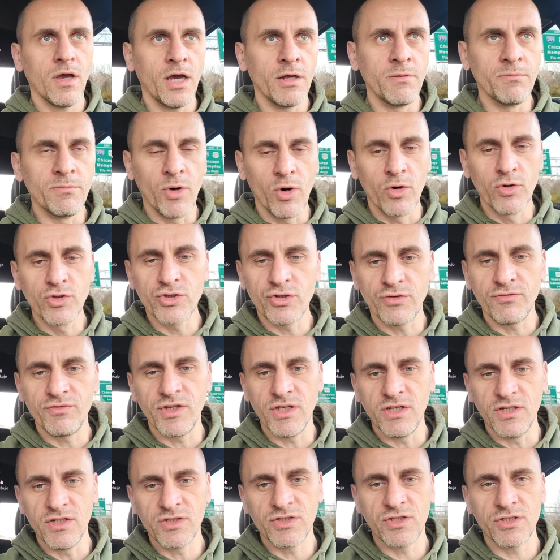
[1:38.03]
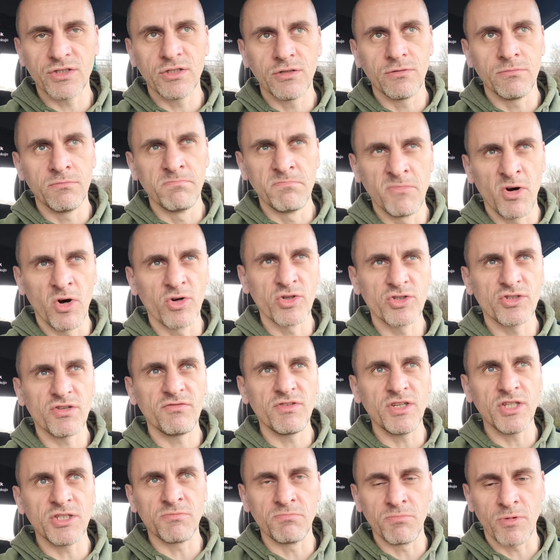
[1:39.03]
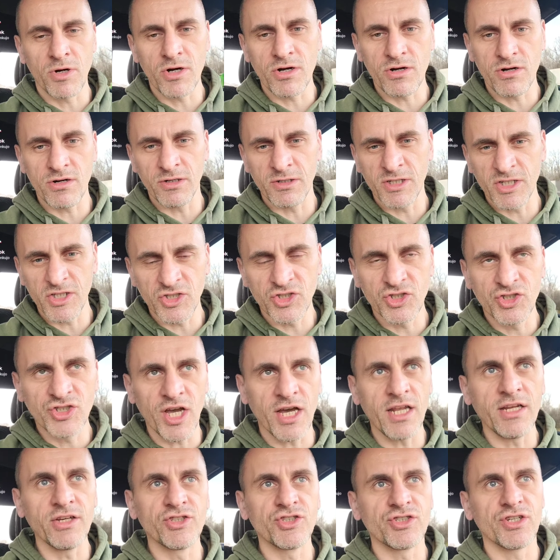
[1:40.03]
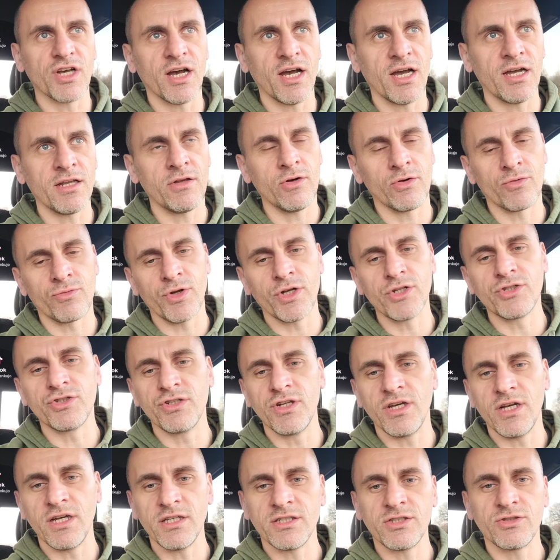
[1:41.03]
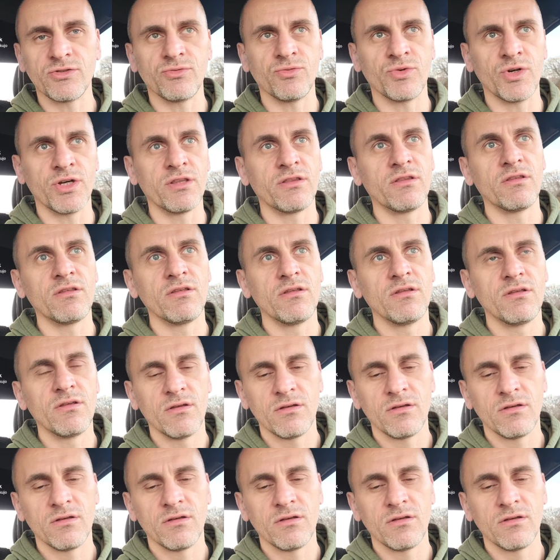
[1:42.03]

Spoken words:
And most of these murder, this genocide originates with